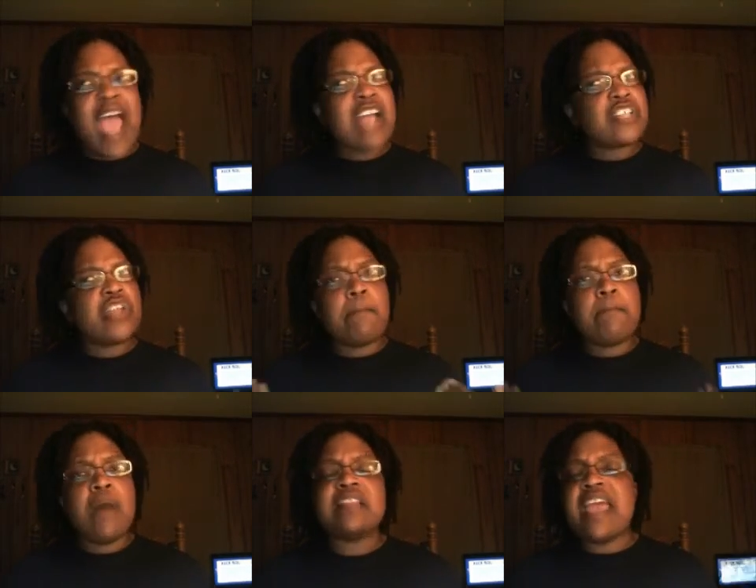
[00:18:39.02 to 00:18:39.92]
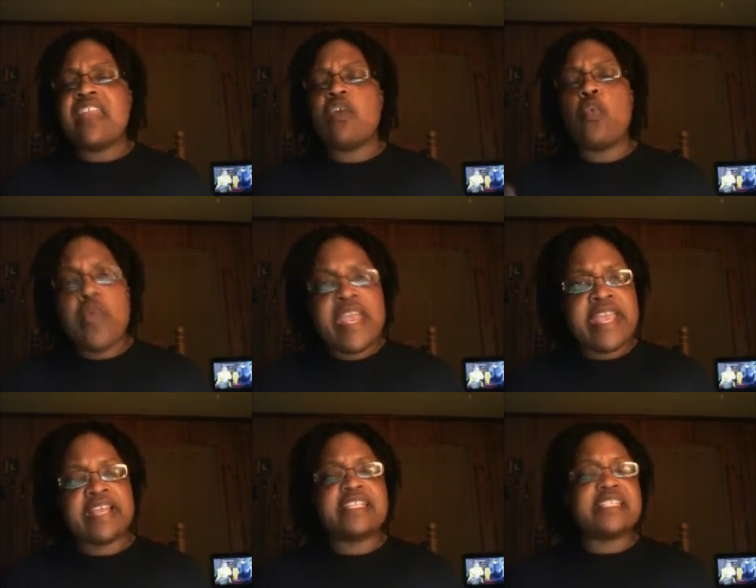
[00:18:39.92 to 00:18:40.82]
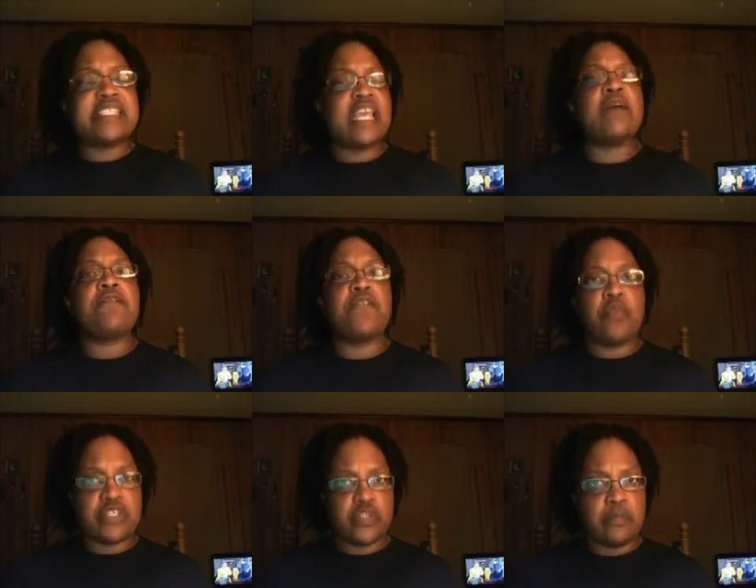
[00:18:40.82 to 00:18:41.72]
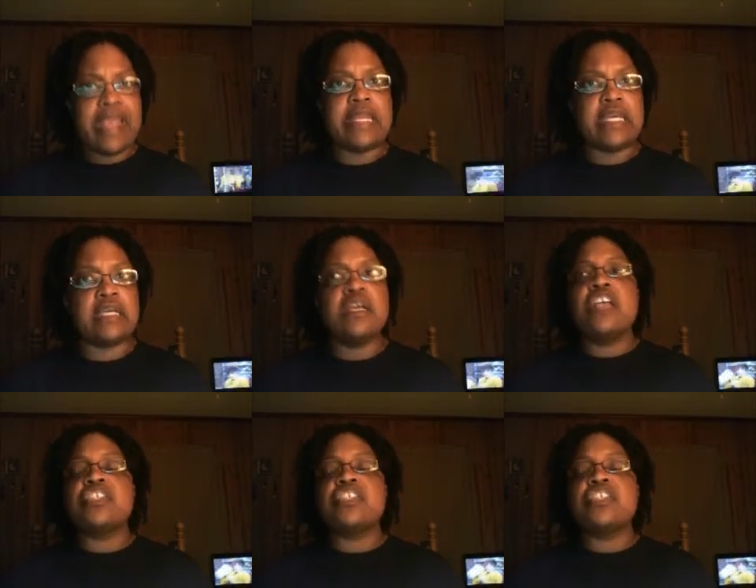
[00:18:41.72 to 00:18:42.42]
Actually, a month and a week to set up for WrestleMania.